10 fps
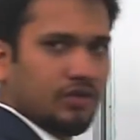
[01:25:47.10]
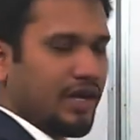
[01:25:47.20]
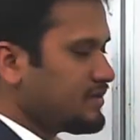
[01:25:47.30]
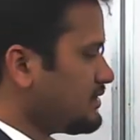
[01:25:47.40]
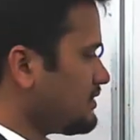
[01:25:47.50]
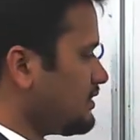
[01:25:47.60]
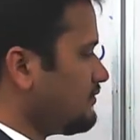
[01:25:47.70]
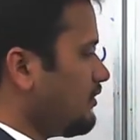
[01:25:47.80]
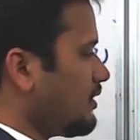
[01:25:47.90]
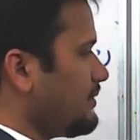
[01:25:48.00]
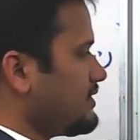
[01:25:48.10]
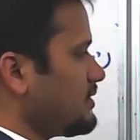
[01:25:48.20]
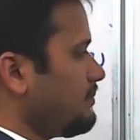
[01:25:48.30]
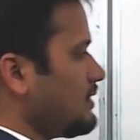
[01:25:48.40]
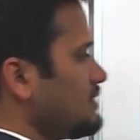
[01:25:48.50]
has this
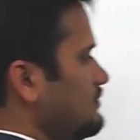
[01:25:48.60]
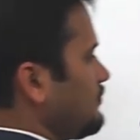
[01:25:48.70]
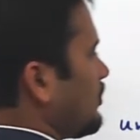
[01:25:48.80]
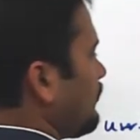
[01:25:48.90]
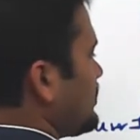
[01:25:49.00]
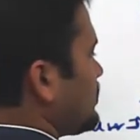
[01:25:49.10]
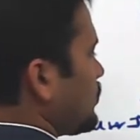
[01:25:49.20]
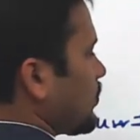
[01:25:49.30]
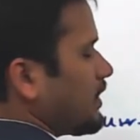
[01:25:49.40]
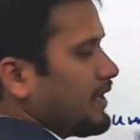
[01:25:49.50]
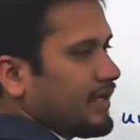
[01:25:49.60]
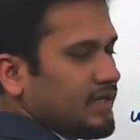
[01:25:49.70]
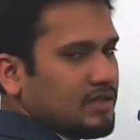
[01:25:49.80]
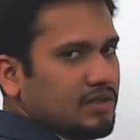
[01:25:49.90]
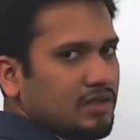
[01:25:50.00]
information plus for which token it is